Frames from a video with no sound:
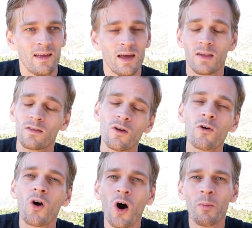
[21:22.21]
It is so
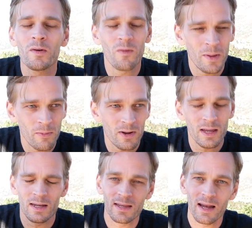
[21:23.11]
common for people to
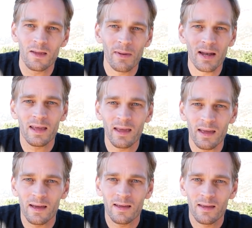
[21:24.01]
get Delhi belly
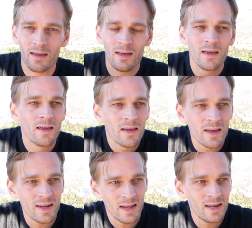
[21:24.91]
here
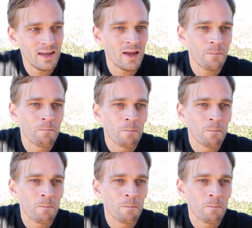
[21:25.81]
in India.